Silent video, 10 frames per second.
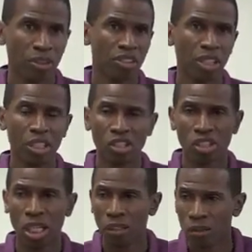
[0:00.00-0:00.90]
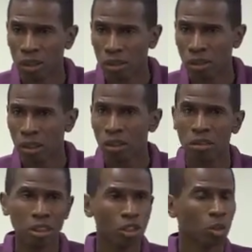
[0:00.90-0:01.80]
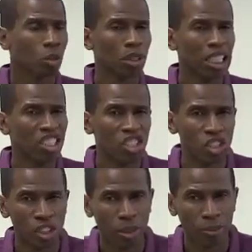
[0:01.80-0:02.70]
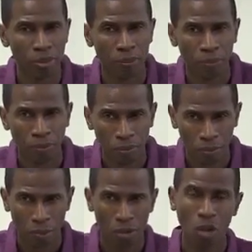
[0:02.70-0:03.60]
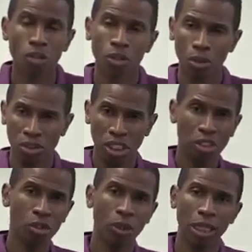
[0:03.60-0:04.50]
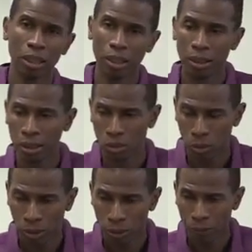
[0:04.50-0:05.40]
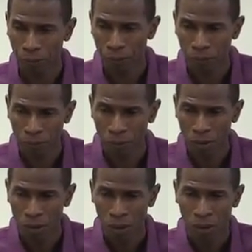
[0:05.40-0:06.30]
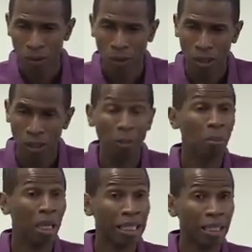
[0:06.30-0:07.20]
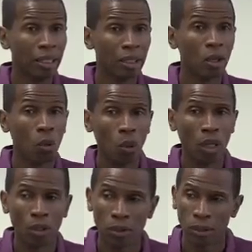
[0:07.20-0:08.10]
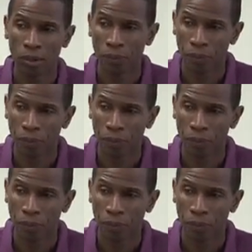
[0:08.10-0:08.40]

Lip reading: of the second chakra deals with relationships, also sexuality as well, money, wealth,